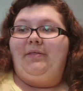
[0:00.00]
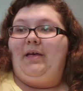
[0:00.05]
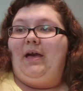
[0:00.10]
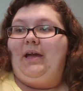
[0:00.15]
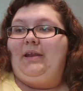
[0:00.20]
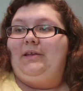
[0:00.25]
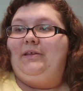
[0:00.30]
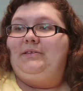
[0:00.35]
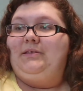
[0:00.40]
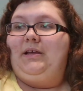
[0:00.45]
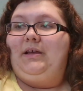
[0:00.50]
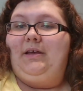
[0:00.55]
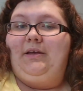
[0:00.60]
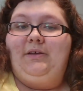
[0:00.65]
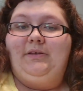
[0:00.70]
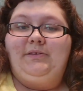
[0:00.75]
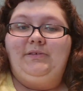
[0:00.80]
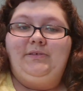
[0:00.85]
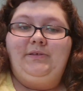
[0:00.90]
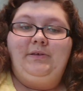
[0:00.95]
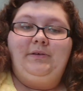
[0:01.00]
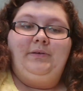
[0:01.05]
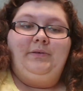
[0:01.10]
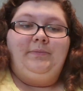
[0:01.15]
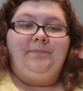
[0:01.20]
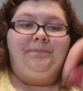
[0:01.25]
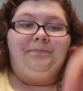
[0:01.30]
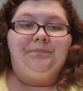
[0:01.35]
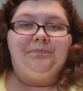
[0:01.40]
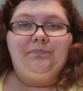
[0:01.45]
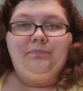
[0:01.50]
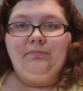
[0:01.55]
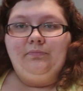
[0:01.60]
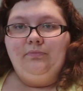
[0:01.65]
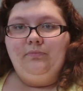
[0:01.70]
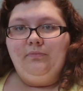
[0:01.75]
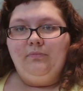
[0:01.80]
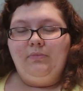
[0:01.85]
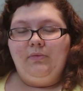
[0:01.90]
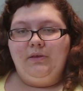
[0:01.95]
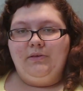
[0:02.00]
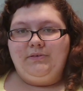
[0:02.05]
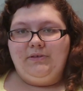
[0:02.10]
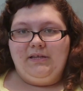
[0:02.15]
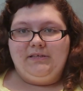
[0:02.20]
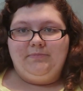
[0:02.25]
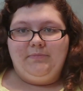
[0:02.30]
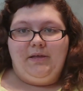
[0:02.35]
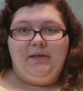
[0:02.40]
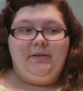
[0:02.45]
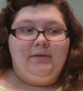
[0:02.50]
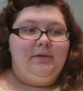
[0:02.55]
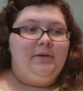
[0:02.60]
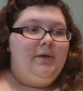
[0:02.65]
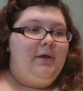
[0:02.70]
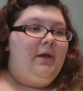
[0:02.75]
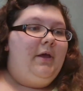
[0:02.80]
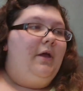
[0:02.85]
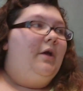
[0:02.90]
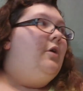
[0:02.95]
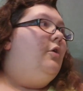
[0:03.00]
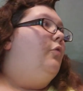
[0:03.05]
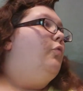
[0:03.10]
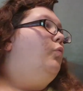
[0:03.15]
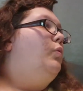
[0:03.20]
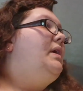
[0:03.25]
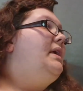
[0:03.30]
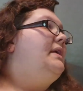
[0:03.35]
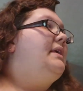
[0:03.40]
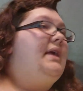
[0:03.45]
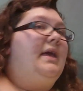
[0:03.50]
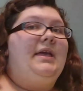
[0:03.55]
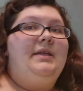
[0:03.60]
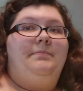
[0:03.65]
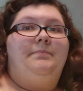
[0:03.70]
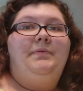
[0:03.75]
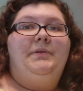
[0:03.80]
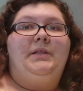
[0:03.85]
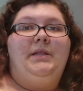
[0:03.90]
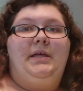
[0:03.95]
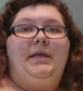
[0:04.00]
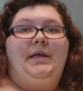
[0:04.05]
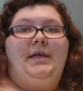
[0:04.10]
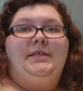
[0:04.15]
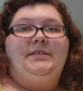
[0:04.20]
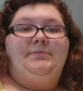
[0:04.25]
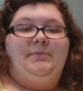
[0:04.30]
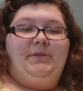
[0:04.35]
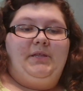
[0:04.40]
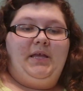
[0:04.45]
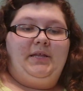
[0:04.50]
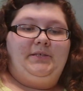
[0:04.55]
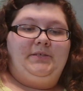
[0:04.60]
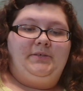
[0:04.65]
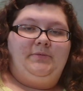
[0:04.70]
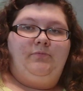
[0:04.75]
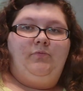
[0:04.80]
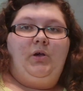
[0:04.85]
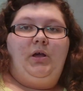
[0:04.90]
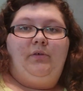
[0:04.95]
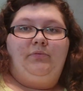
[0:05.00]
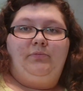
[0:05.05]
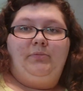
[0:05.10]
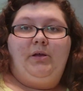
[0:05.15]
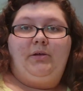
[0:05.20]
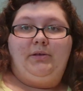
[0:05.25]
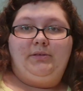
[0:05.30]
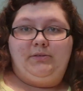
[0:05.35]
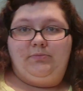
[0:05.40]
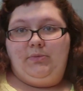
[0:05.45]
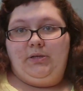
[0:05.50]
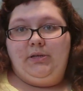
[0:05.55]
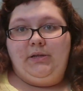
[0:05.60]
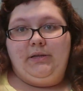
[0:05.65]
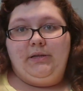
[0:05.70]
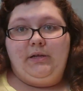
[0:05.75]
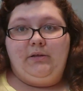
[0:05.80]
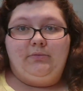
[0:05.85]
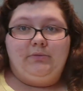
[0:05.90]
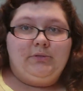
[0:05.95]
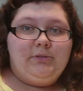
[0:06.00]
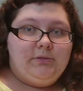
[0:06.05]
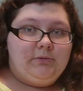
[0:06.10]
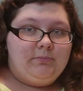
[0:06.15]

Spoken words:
that is, I guess. So that's my weekend plans, but that's a while from now because it's Monday now.